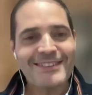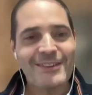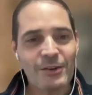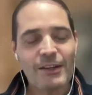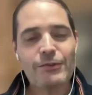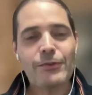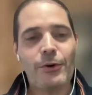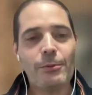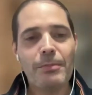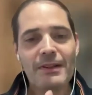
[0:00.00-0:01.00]
Okay,
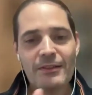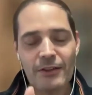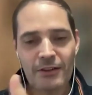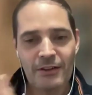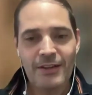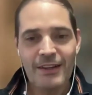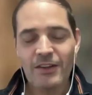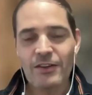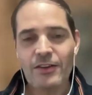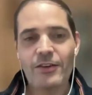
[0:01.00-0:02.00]
for a better
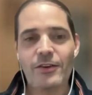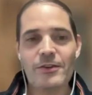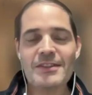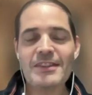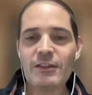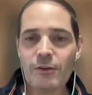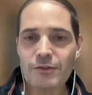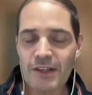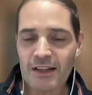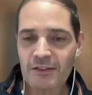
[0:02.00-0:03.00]
state of
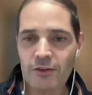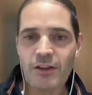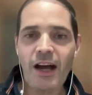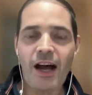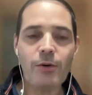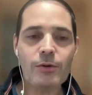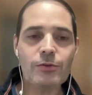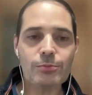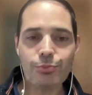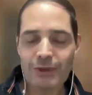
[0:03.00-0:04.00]
the art on how
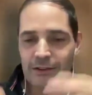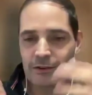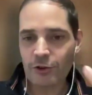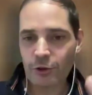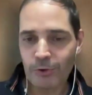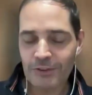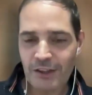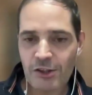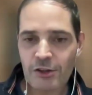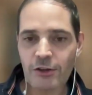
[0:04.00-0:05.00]
to build the
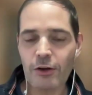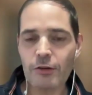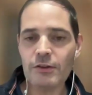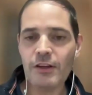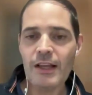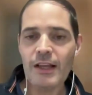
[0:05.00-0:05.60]
documentation on